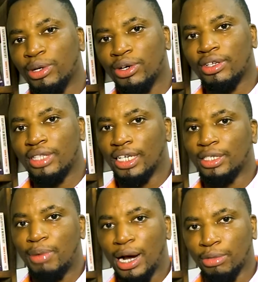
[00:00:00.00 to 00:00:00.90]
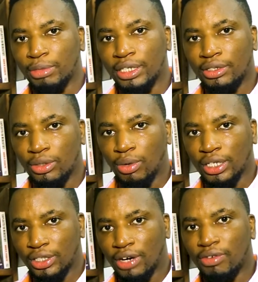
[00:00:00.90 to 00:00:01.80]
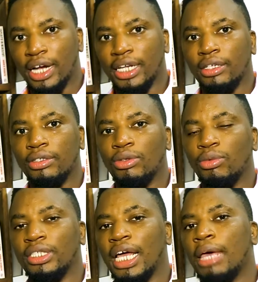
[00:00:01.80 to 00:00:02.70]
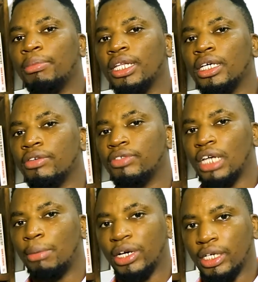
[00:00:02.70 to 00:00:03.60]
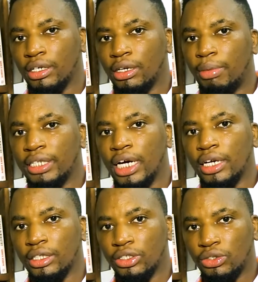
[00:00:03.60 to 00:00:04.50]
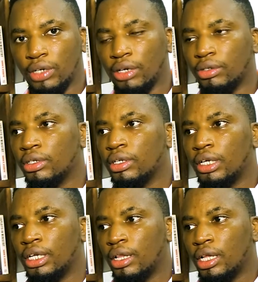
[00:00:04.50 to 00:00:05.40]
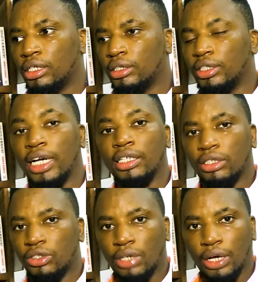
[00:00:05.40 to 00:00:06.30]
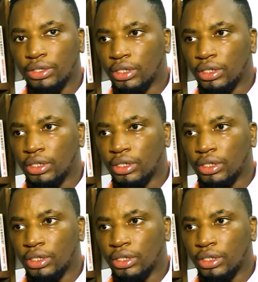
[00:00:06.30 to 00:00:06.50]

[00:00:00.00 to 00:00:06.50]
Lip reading: book that inspired me to want to start writing was The Amulet of Samarkand by Jonathan Stroud. Jonathan Stroud is